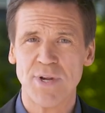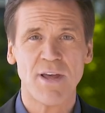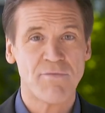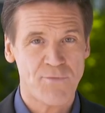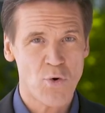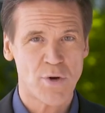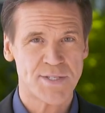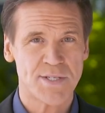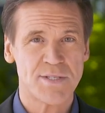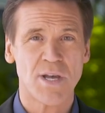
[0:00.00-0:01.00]
that
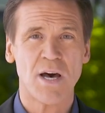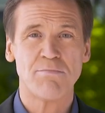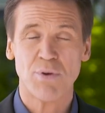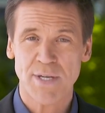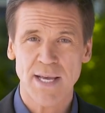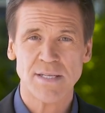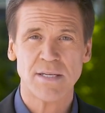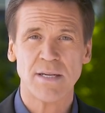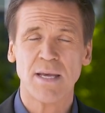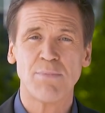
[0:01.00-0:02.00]
focuses on
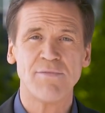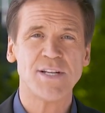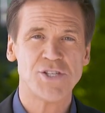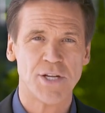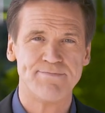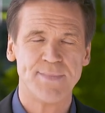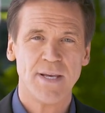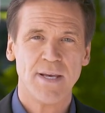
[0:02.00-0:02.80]
protection and prevention.